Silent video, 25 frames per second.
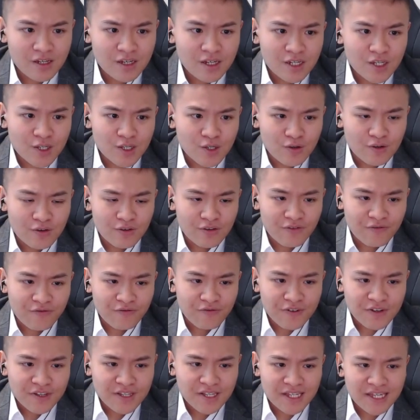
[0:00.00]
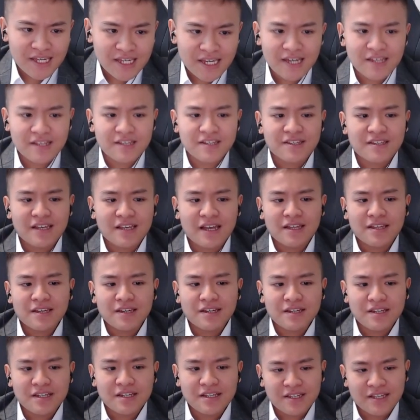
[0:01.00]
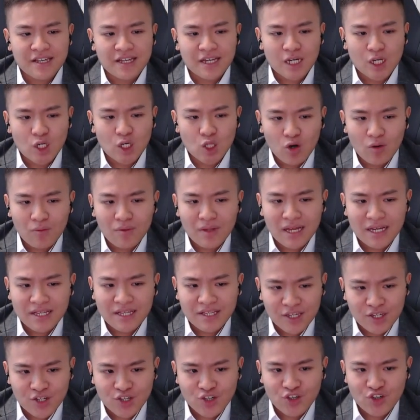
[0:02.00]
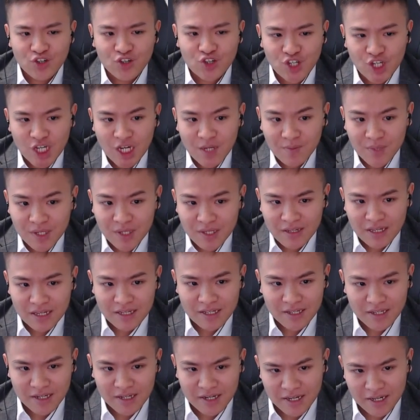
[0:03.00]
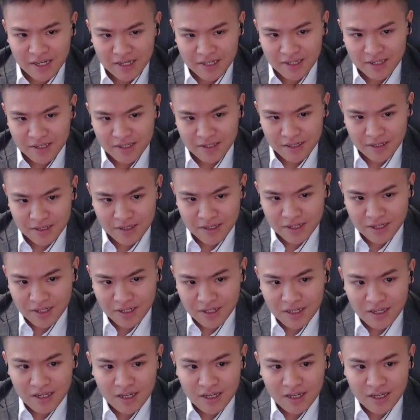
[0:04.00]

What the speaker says: So the first key understanding is that globalization shapes the interconnectedness,